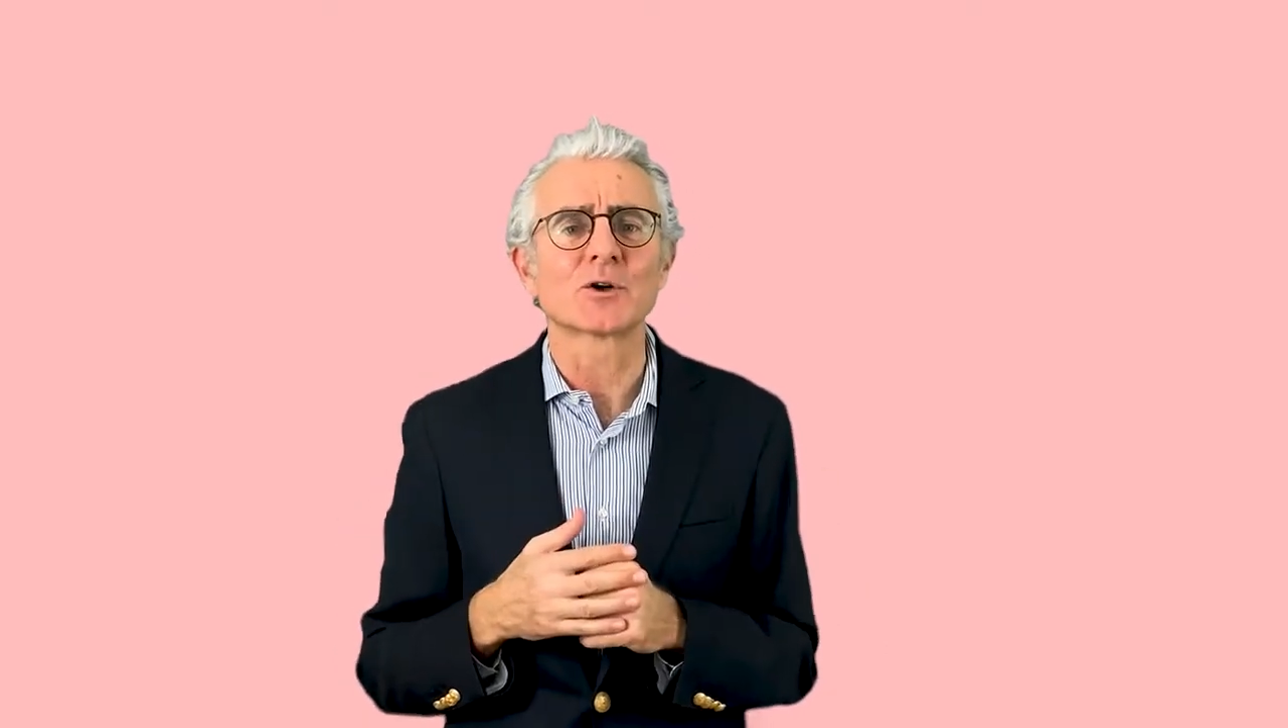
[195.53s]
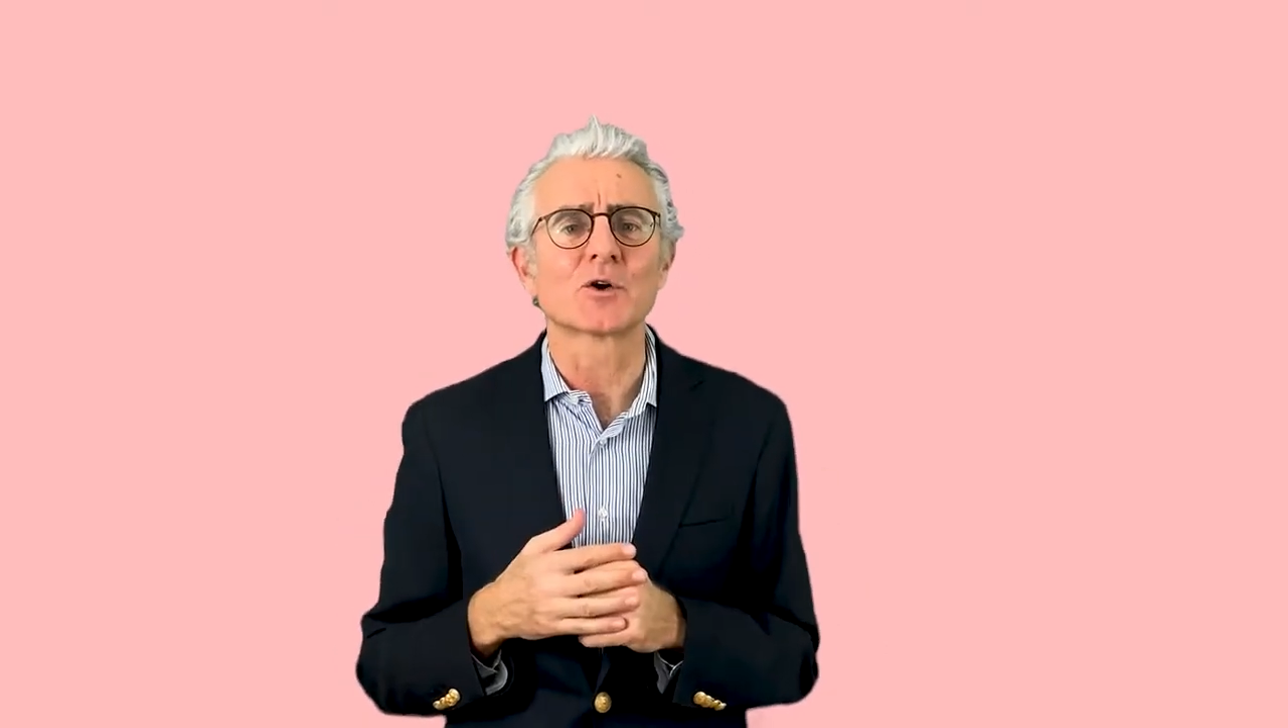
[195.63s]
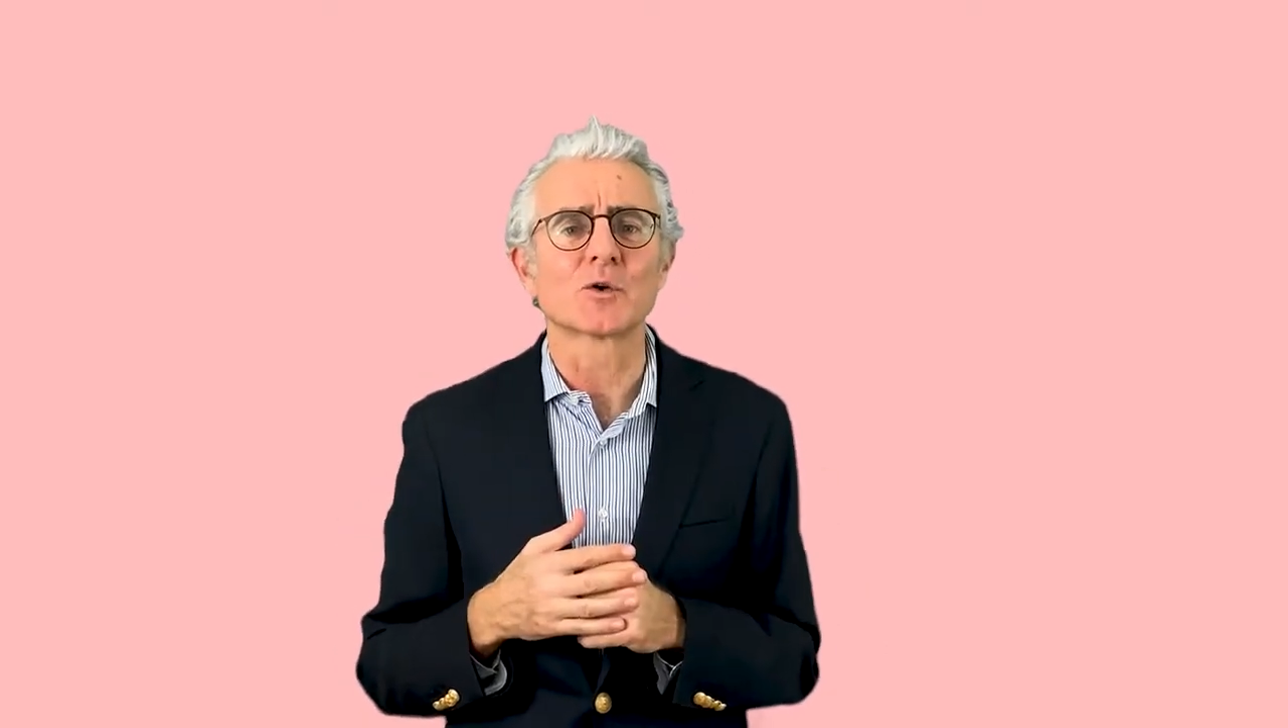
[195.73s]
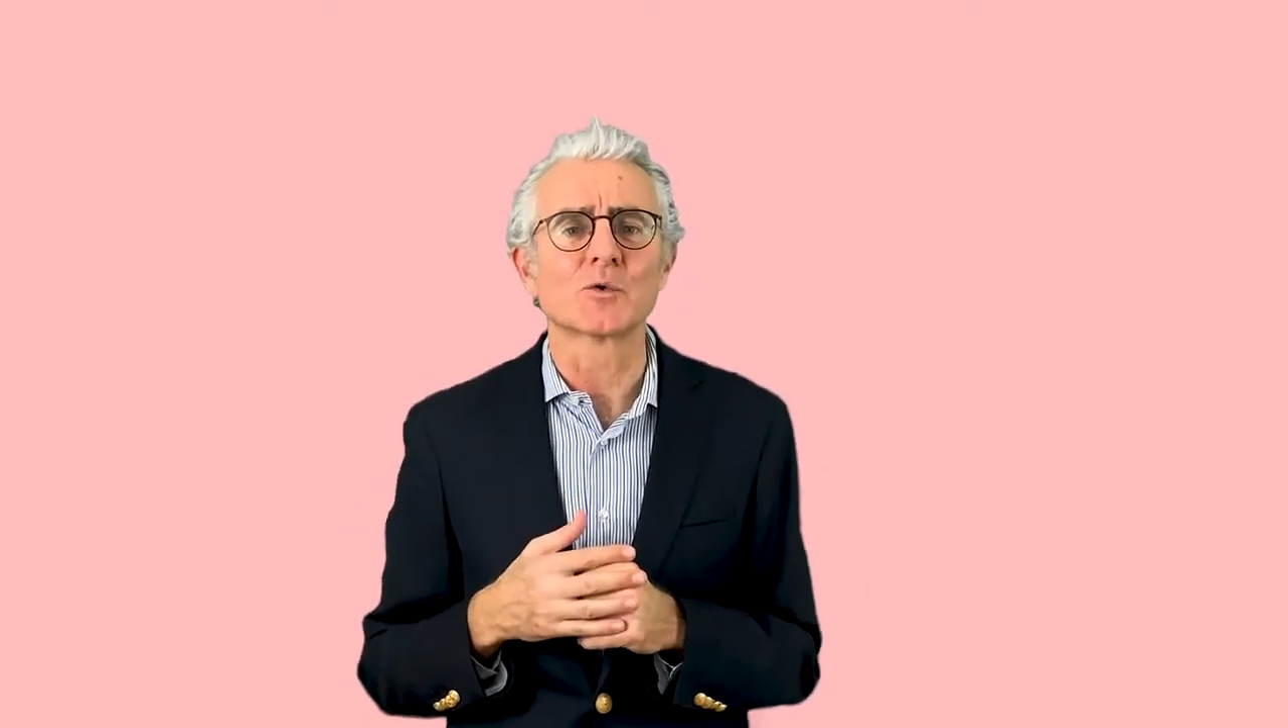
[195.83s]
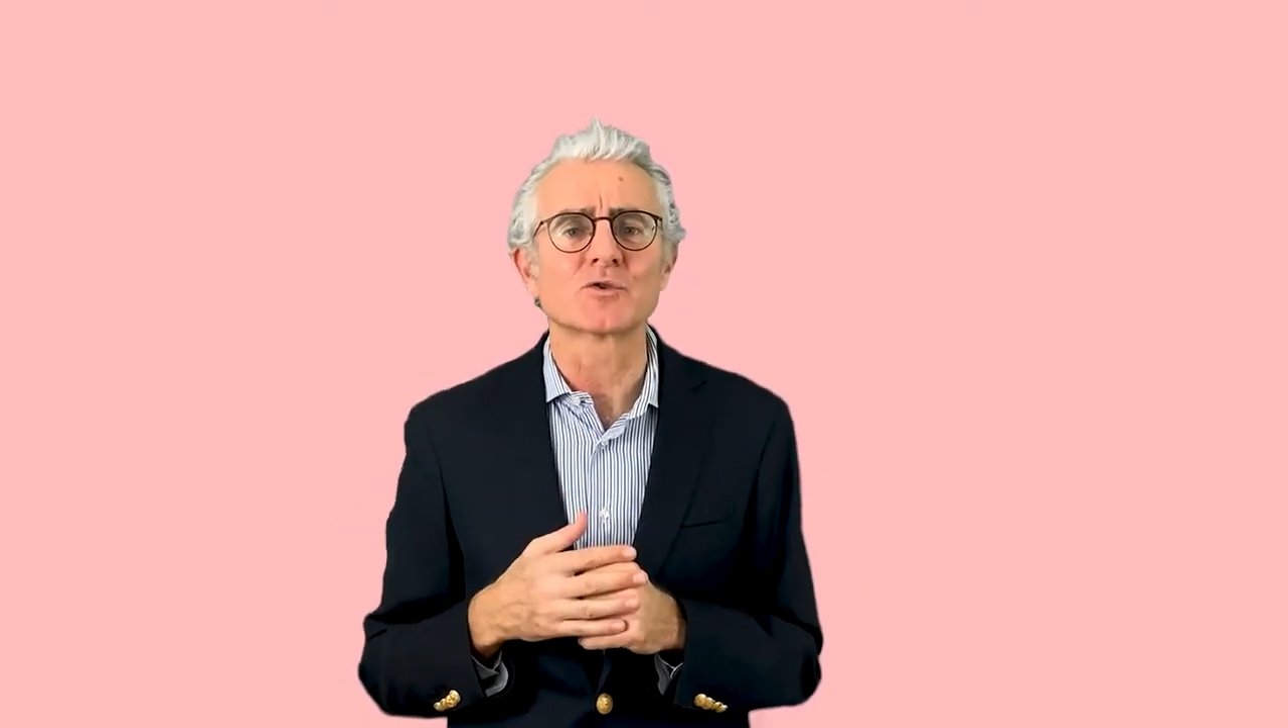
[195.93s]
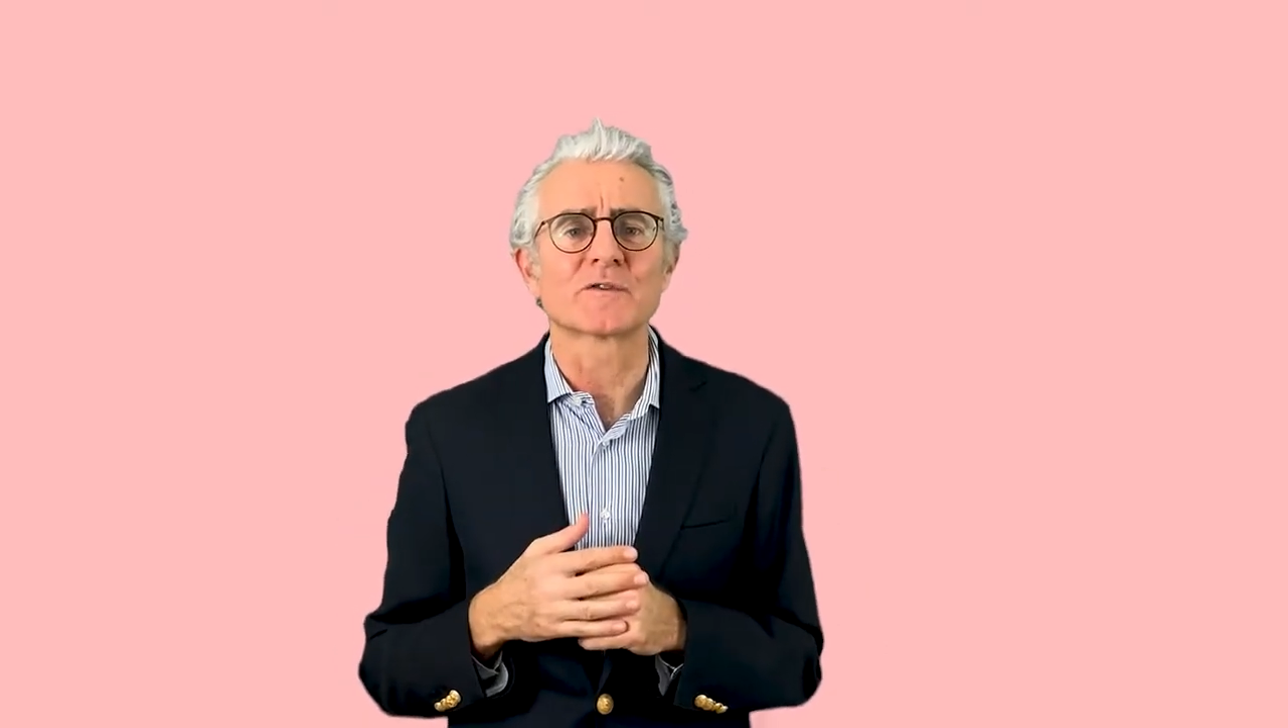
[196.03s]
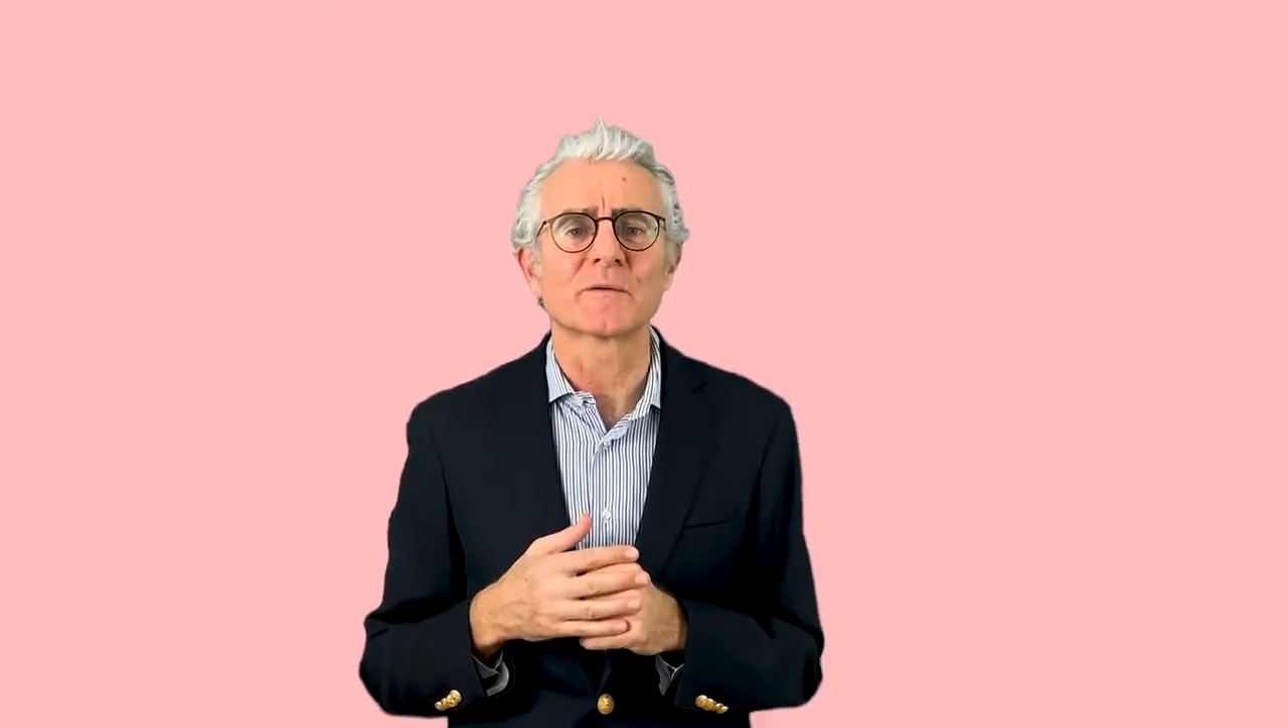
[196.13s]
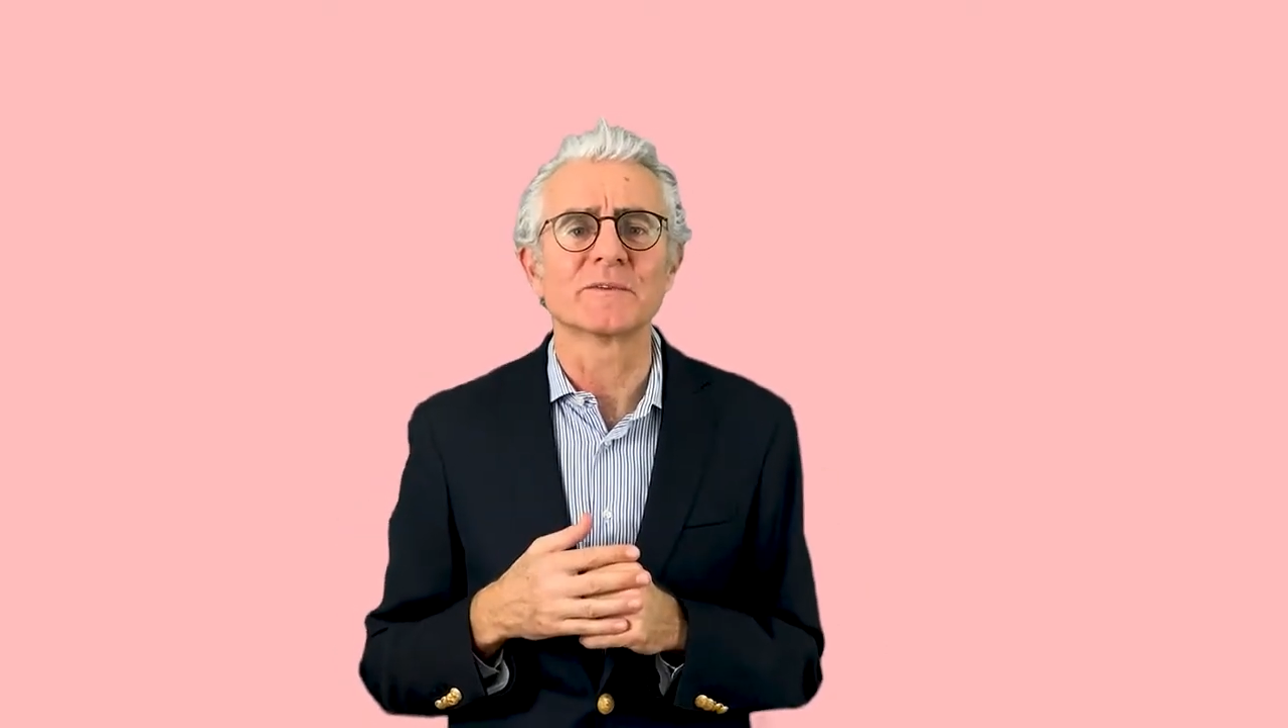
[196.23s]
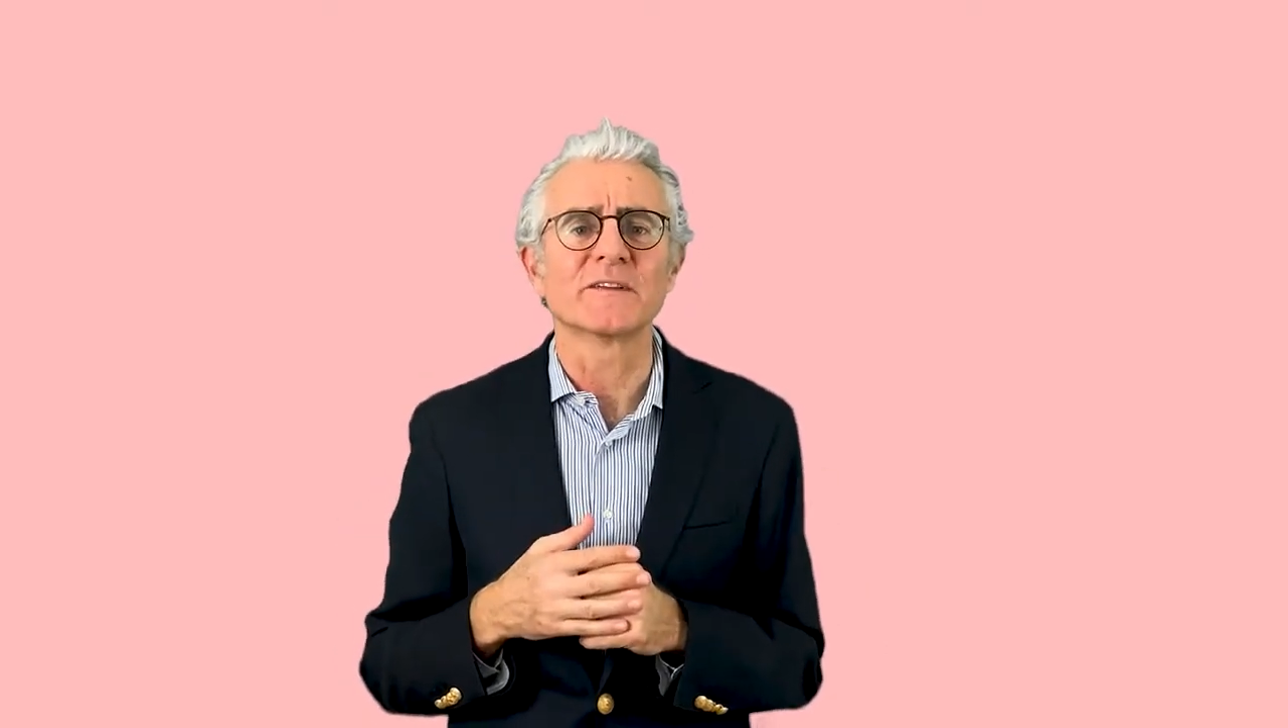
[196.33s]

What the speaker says: conclusion from